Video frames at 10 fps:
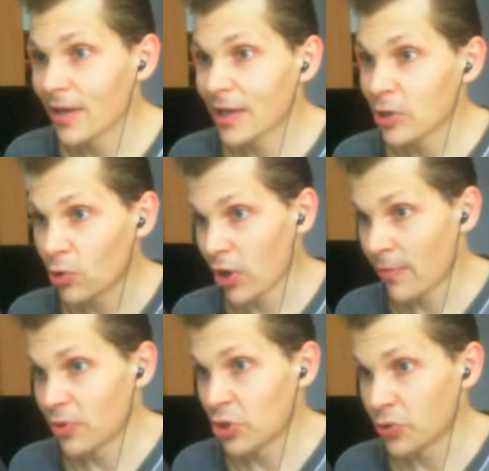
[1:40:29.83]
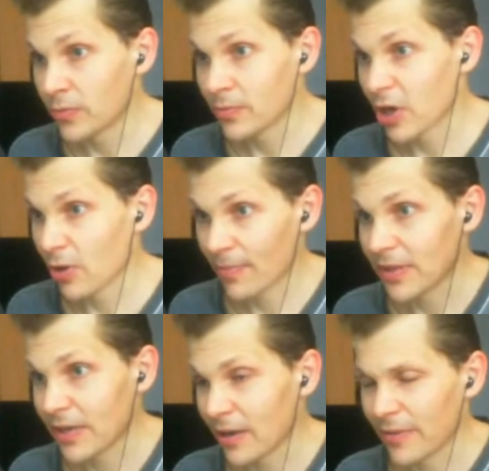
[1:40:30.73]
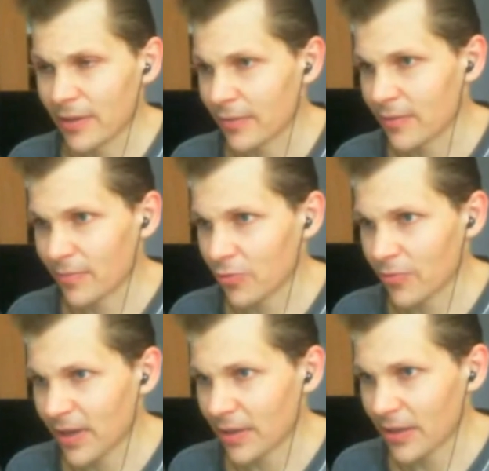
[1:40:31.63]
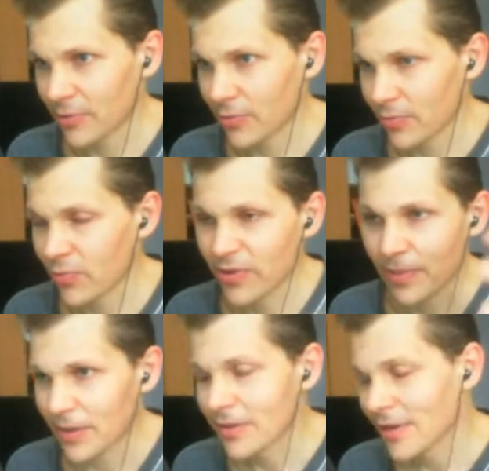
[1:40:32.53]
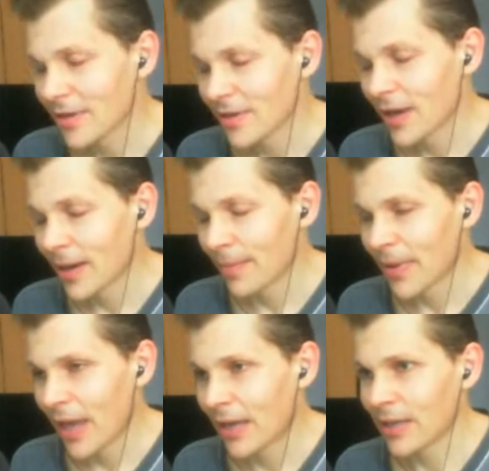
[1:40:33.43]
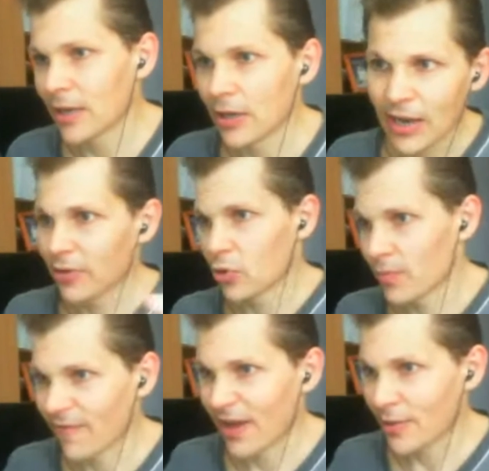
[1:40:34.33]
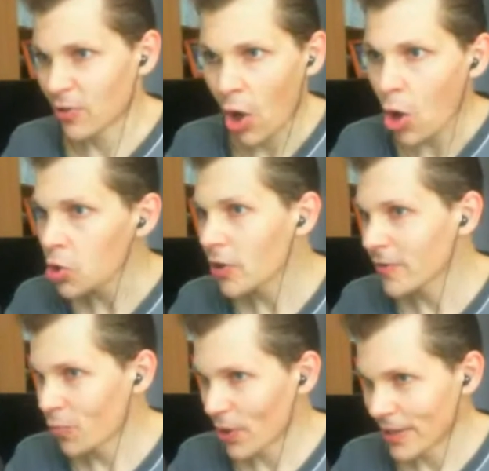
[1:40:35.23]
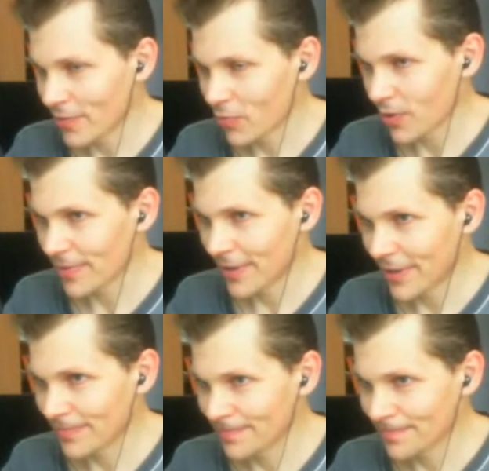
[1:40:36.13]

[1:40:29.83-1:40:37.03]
He'll go immune, go up in the air, I think some sort of bounty hunter or something, and then another group of ads. Whole lot of weaks will appear.